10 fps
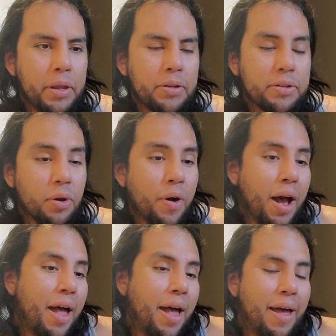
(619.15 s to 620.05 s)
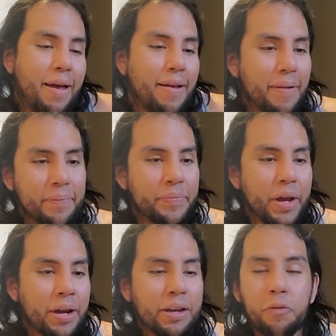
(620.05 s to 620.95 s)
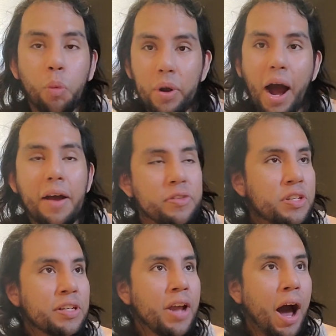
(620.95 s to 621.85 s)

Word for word: So, uh, again, from what I've seen,